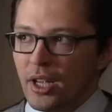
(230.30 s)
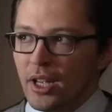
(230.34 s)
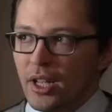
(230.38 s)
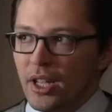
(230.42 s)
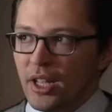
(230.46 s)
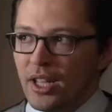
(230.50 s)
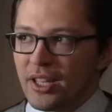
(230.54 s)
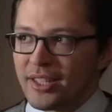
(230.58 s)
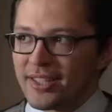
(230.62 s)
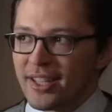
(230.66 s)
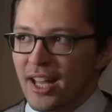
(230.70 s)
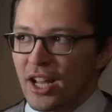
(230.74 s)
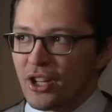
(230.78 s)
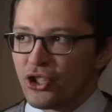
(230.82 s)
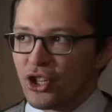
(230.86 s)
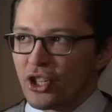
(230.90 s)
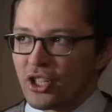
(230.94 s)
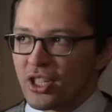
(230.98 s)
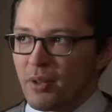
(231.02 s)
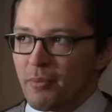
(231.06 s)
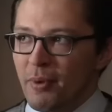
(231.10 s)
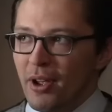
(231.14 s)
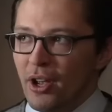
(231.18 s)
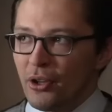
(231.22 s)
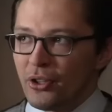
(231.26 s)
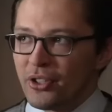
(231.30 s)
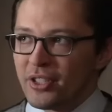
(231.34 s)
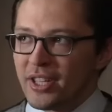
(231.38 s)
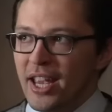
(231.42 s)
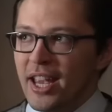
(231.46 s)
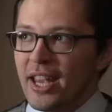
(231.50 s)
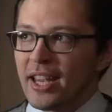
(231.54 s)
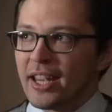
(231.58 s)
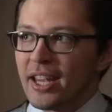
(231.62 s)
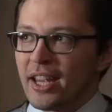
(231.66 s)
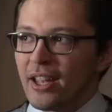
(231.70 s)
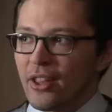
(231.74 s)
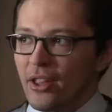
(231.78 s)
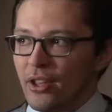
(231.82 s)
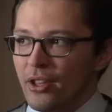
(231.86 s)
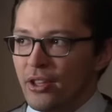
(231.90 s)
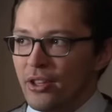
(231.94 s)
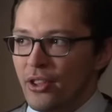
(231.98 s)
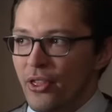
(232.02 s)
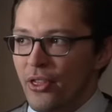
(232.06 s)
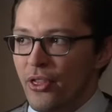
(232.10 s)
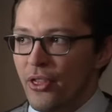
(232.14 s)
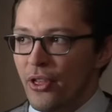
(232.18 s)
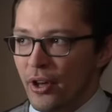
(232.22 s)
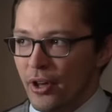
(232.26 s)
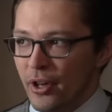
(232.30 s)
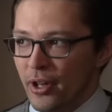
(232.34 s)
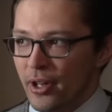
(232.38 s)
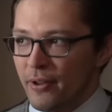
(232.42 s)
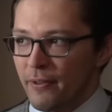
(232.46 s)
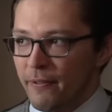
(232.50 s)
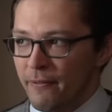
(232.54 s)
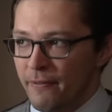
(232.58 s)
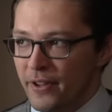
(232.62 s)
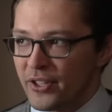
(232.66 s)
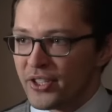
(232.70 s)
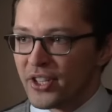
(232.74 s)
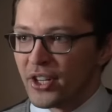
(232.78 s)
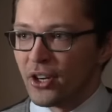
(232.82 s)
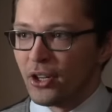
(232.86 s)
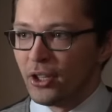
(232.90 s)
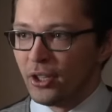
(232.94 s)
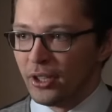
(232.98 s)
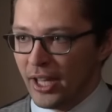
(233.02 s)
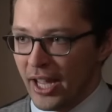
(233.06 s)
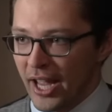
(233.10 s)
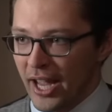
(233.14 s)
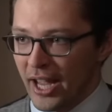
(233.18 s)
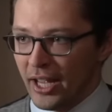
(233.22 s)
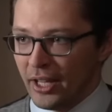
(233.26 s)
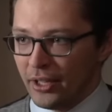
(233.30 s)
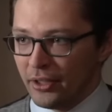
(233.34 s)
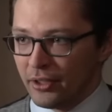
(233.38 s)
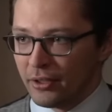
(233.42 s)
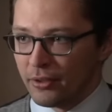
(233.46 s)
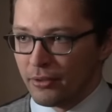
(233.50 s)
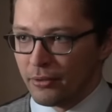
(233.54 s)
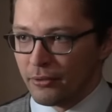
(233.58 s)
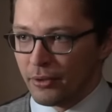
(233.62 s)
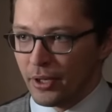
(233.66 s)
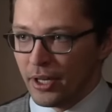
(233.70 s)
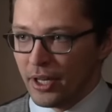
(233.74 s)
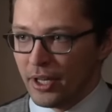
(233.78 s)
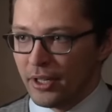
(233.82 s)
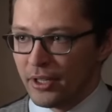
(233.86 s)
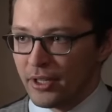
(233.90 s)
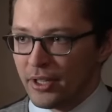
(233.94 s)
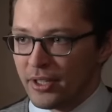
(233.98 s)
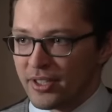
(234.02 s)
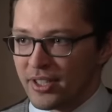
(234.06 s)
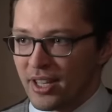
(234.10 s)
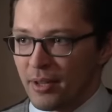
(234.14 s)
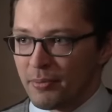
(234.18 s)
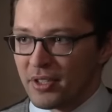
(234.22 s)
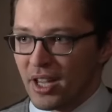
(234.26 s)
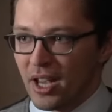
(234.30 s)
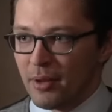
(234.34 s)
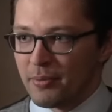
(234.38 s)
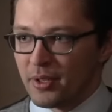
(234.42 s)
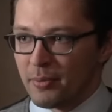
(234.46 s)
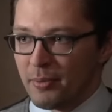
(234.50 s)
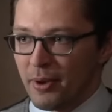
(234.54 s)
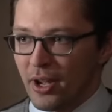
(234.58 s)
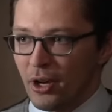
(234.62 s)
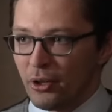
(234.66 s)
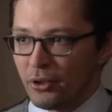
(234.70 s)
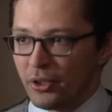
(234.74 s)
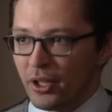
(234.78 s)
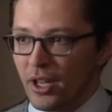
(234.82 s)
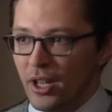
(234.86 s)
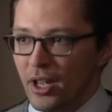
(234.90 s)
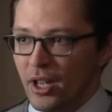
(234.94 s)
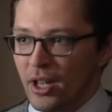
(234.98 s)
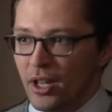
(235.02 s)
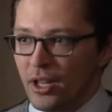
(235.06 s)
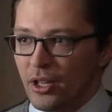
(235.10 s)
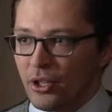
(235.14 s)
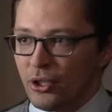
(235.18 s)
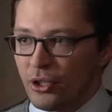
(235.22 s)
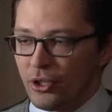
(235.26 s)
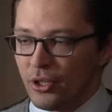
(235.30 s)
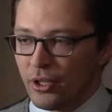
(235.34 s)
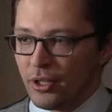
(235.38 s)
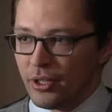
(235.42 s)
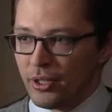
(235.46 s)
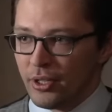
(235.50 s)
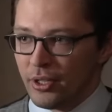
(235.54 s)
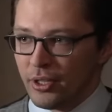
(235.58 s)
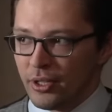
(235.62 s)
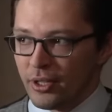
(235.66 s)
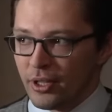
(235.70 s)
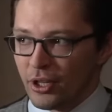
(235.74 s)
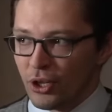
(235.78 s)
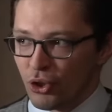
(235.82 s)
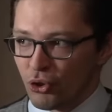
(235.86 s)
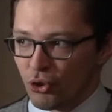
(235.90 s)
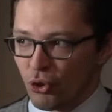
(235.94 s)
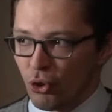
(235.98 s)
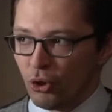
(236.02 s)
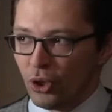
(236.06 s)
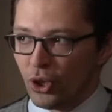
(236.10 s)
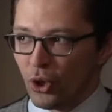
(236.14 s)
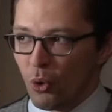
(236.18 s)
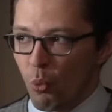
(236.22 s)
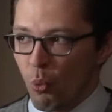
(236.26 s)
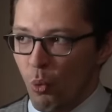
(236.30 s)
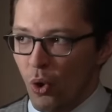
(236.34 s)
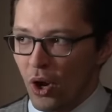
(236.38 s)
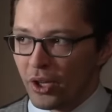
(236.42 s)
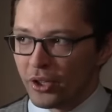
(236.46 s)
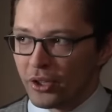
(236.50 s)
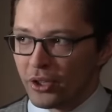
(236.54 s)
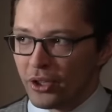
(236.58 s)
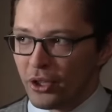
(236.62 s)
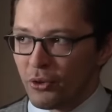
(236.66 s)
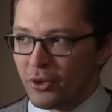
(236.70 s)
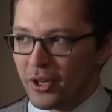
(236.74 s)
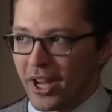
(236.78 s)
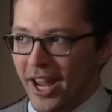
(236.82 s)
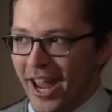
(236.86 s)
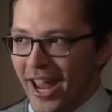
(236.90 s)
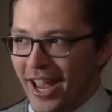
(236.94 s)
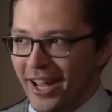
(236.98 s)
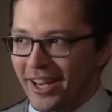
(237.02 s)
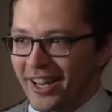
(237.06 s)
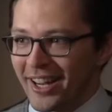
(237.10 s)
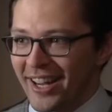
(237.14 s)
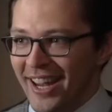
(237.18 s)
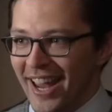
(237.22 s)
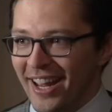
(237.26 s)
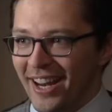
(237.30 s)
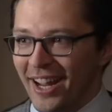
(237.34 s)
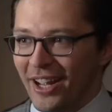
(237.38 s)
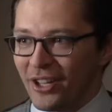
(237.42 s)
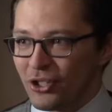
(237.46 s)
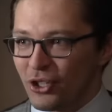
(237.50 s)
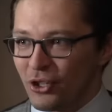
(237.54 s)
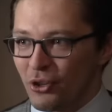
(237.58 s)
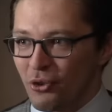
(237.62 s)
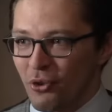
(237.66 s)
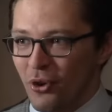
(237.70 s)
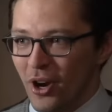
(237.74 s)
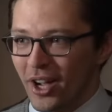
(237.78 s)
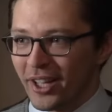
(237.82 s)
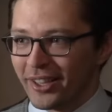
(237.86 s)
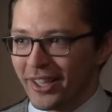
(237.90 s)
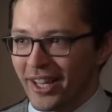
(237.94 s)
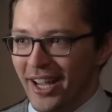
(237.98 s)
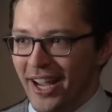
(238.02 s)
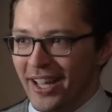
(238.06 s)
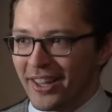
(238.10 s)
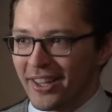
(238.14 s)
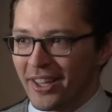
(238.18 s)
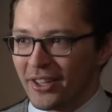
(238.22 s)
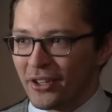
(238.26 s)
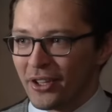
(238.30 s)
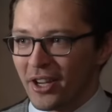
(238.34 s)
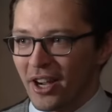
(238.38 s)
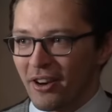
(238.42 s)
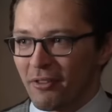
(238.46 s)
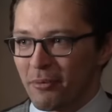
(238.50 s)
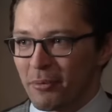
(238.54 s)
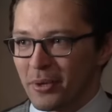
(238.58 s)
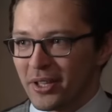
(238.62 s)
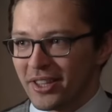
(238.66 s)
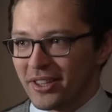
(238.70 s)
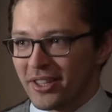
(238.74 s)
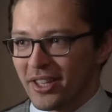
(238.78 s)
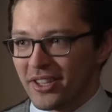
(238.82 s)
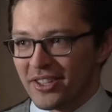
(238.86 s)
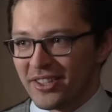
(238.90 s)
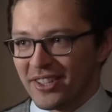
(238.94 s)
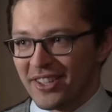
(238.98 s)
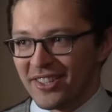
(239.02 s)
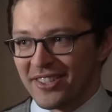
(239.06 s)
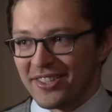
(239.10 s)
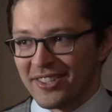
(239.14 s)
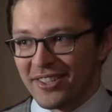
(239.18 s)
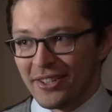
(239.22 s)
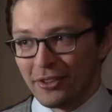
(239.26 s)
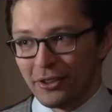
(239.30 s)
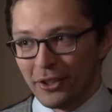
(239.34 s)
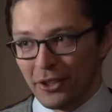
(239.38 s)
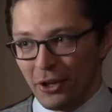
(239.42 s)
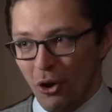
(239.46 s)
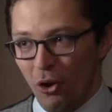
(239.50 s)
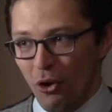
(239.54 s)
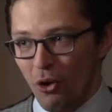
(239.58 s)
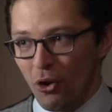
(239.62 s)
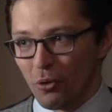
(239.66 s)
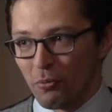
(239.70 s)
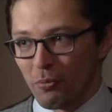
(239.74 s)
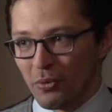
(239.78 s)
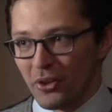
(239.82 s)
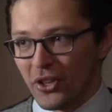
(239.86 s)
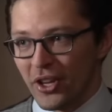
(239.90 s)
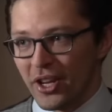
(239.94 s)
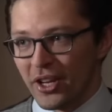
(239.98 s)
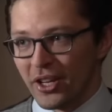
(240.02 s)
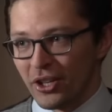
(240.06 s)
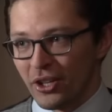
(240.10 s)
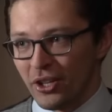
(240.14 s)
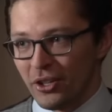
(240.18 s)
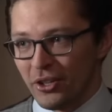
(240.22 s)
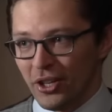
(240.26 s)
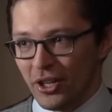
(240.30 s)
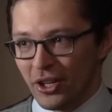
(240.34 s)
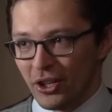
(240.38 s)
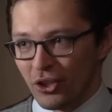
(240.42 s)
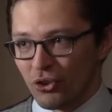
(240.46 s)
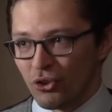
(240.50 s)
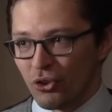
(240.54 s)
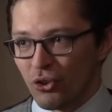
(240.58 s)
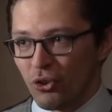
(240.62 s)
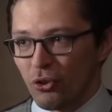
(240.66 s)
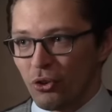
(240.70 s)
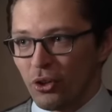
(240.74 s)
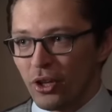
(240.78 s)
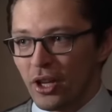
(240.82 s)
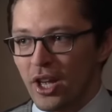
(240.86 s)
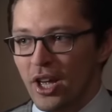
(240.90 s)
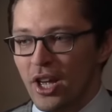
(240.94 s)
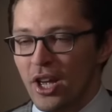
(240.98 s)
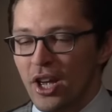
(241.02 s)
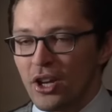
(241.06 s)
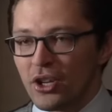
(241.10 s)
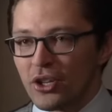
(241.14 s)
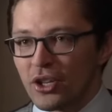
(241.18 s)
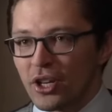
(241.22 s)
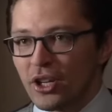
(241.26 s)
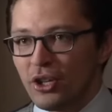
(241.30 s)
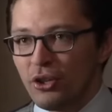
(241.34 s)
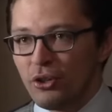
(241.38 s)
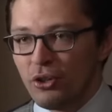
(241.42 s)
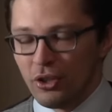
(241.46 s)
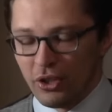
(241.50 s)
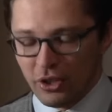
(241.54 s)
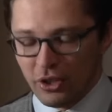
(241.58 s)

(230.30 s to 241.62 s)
it's not just about taking the physical land, right? It's sometimes about controlling what you can and cannot do on land that the government doesn't necessarily own, but they control. So can you